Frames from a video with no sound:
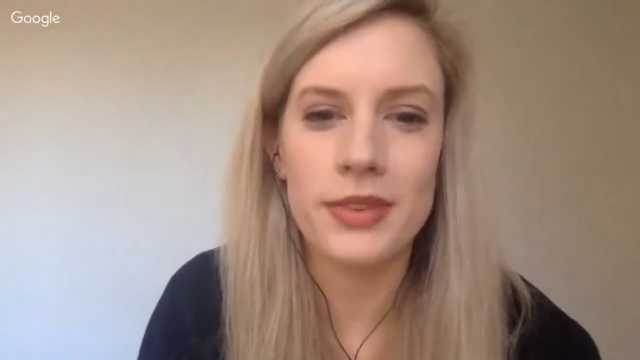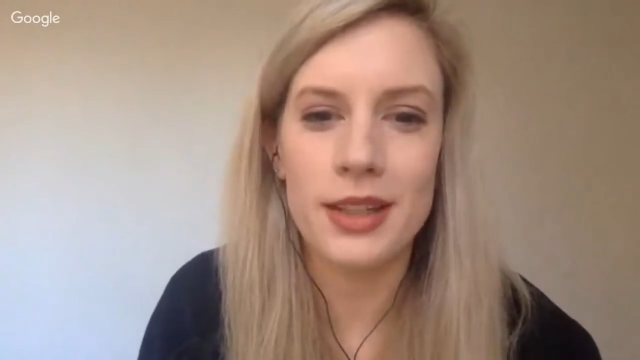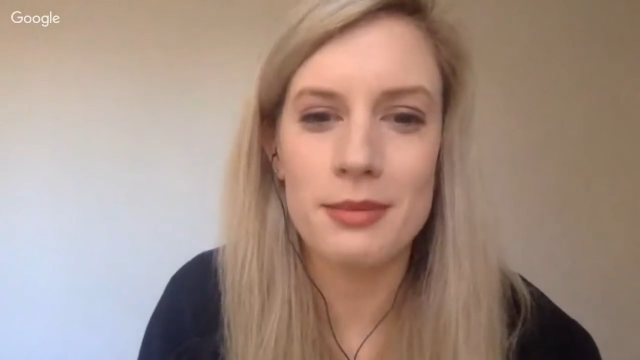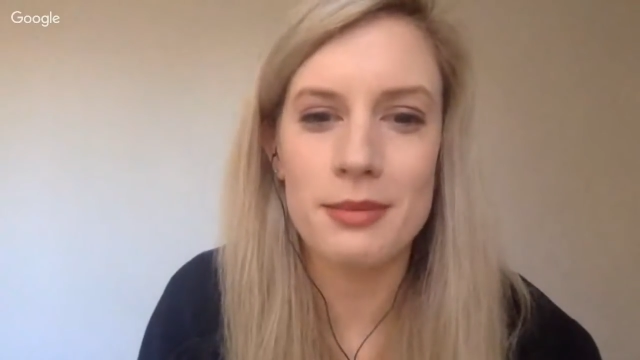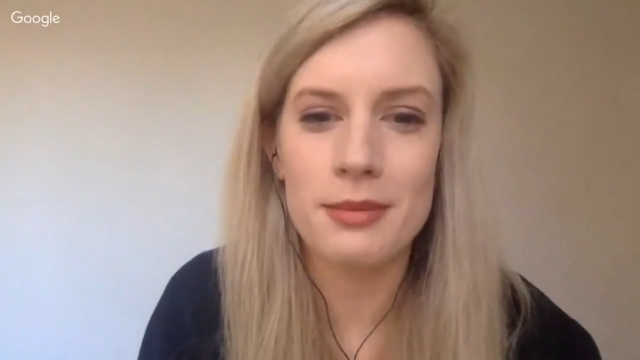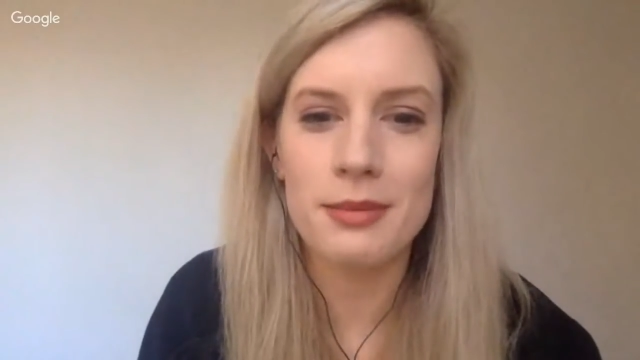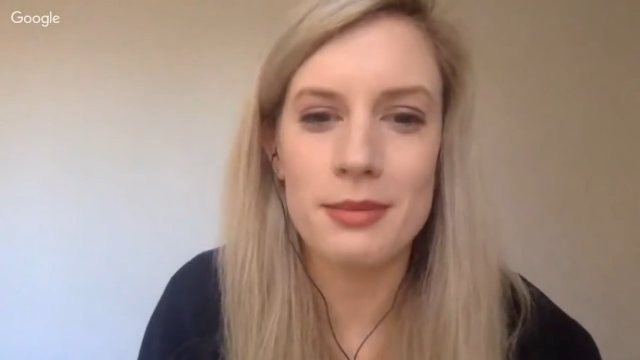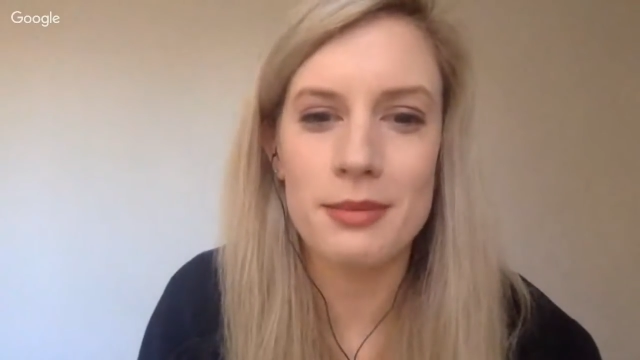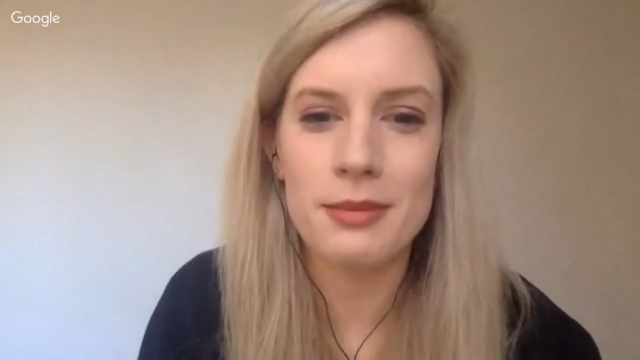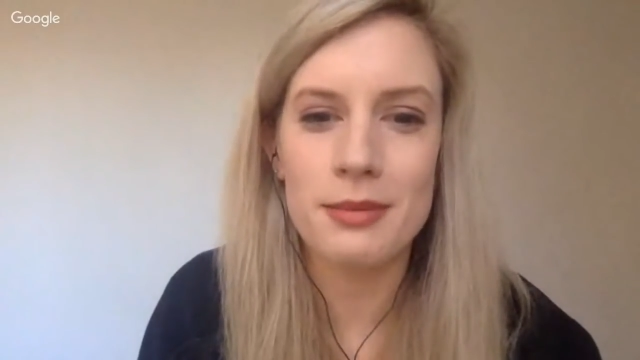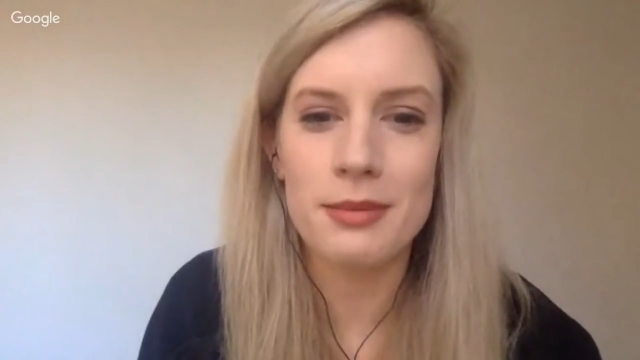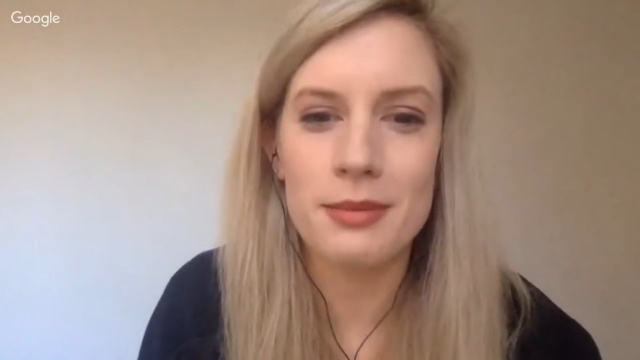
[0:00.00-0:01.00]
I'm glad that
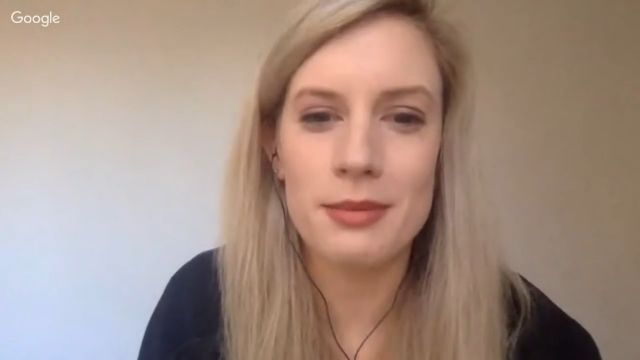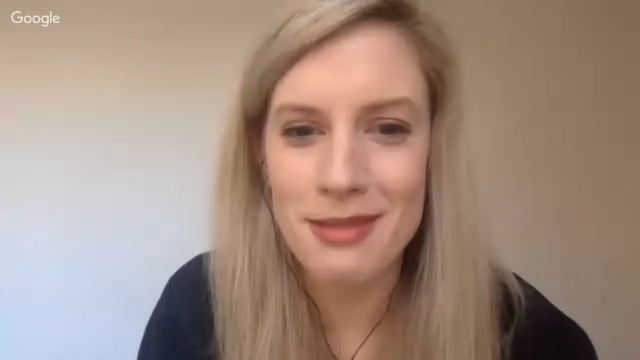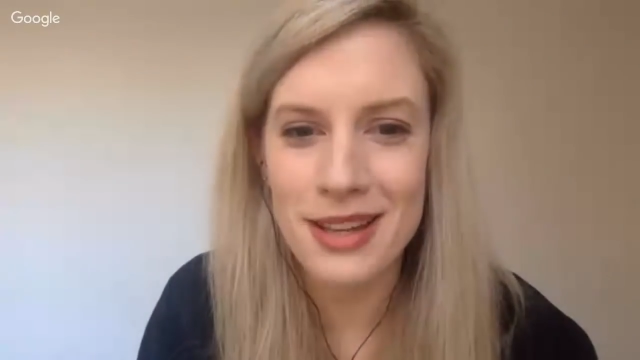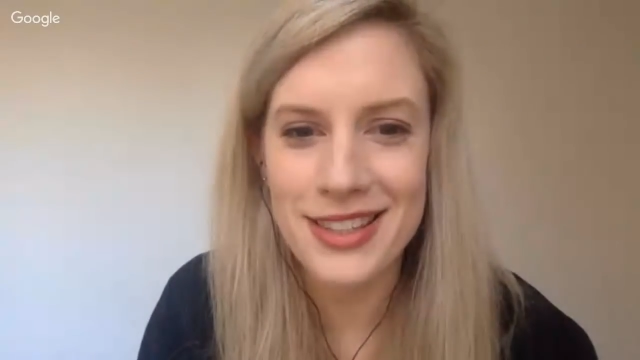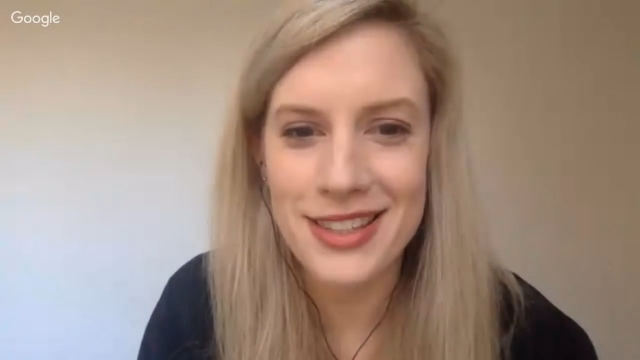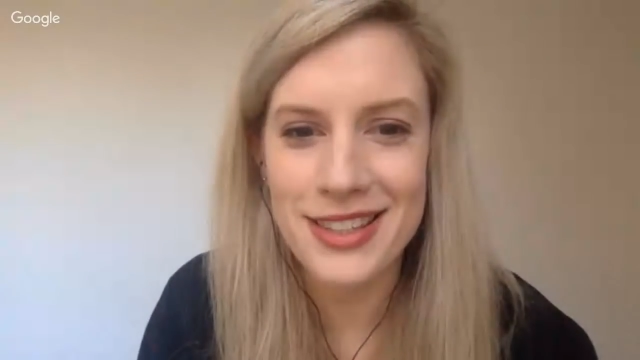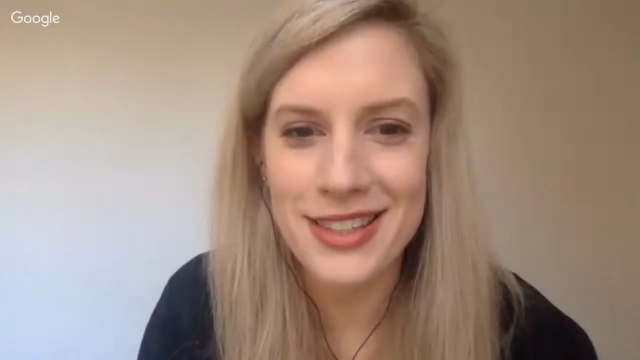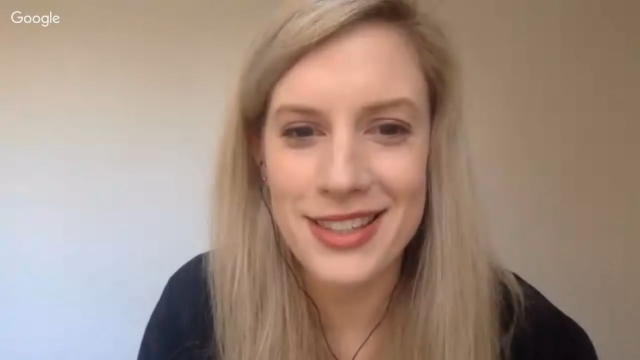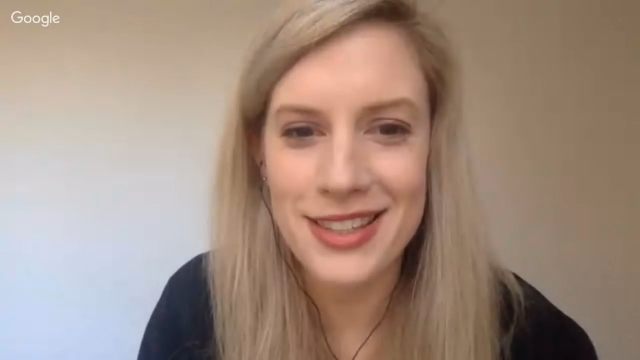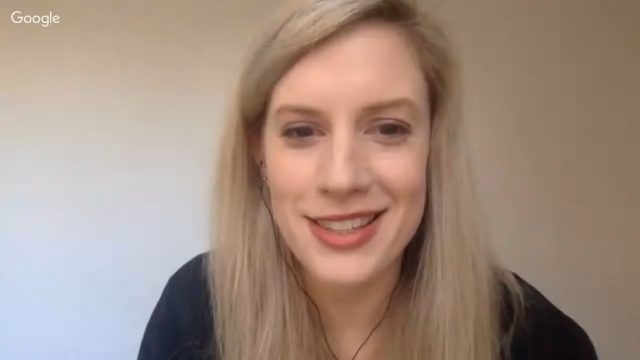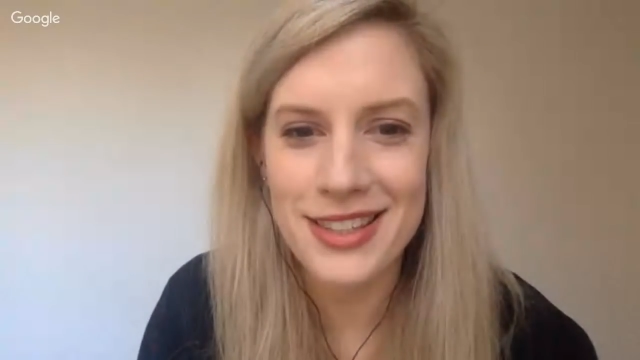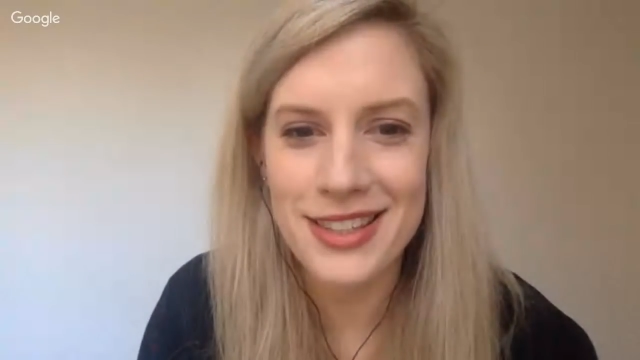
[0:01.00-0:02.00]
some others,
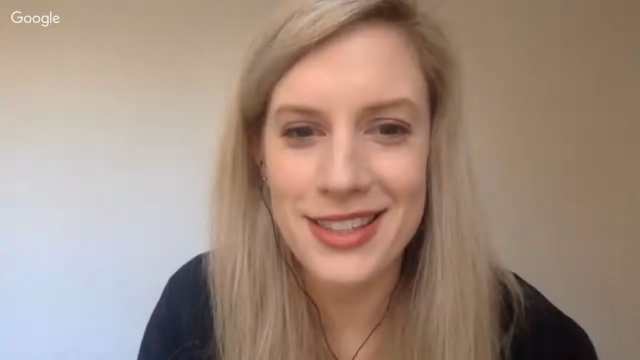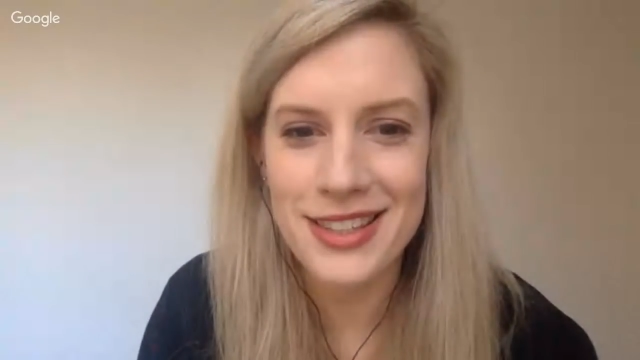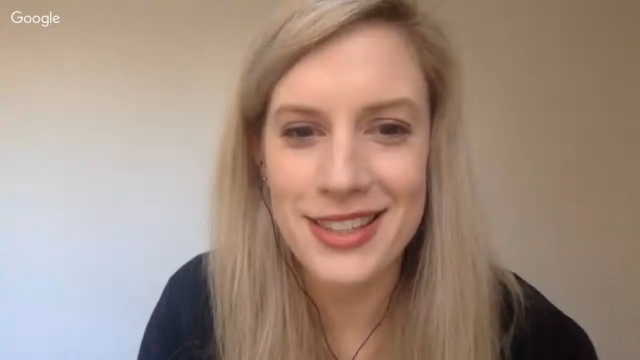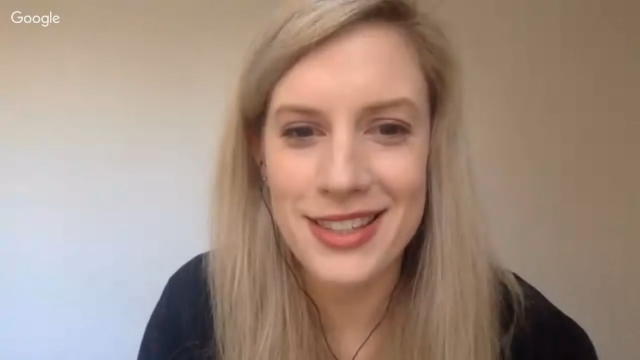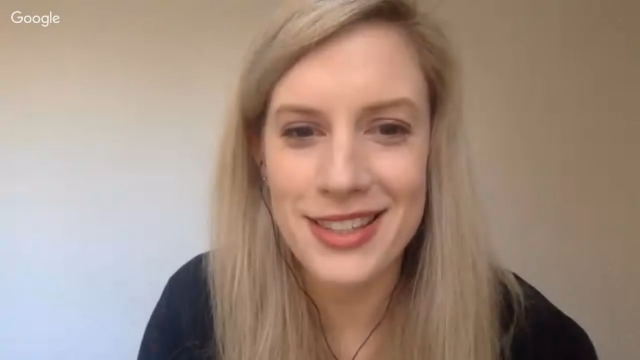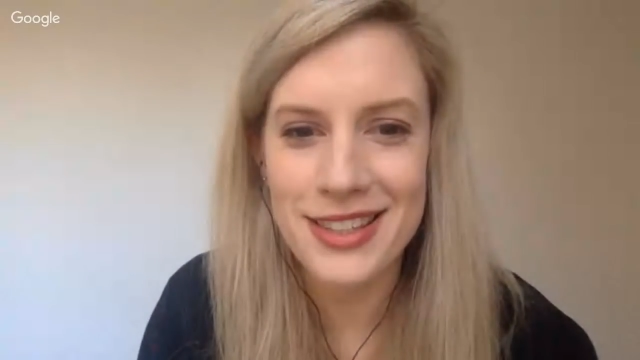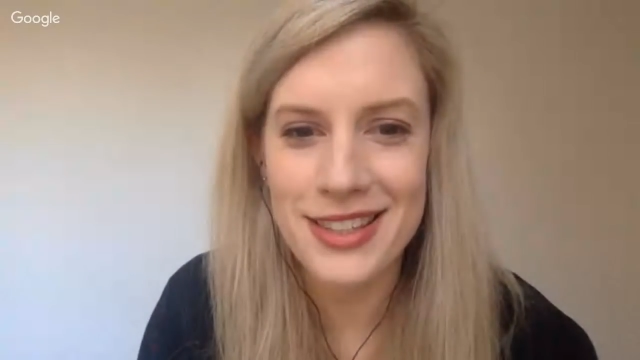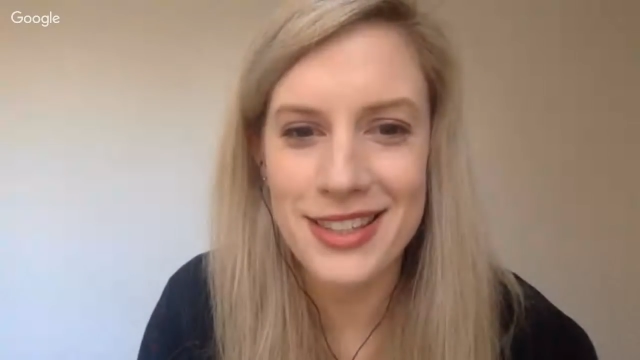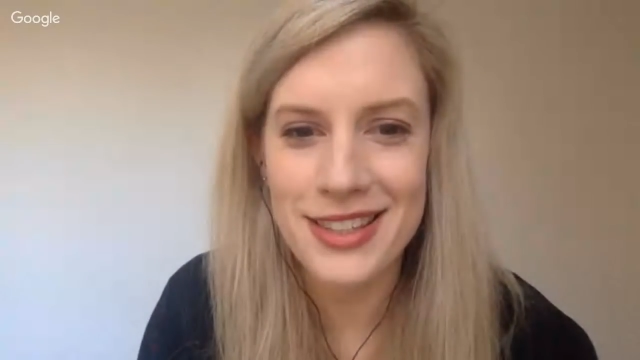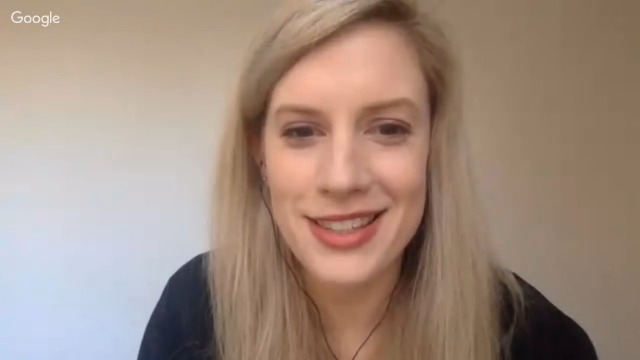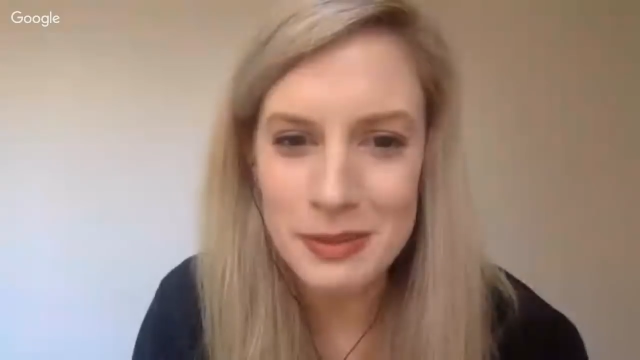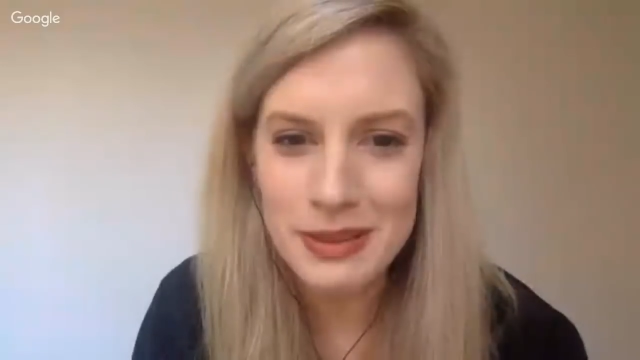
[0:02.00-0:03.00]
Adrian, has
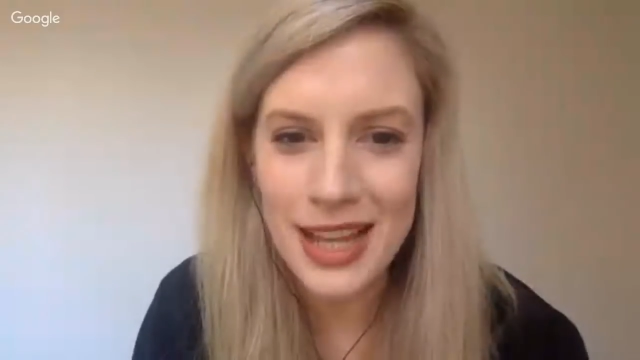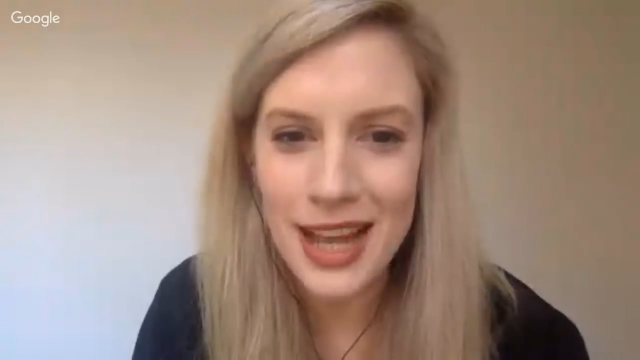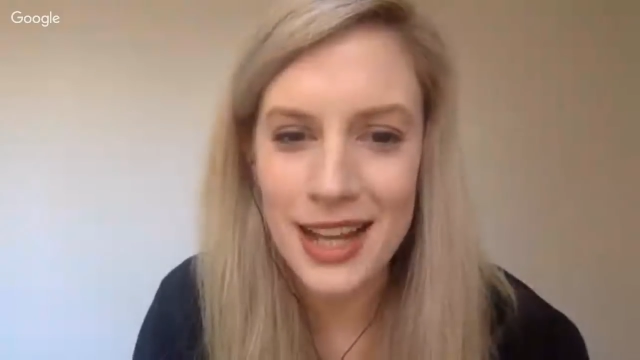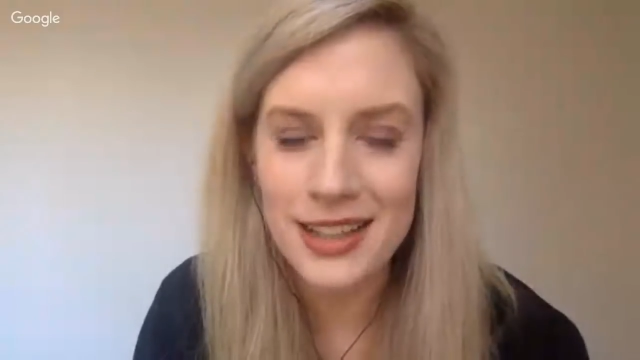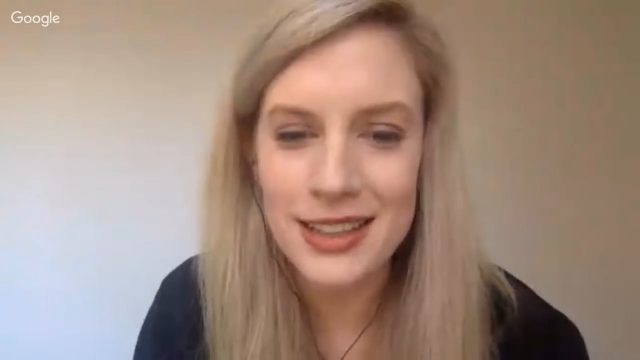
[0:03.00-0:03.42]
experience with that.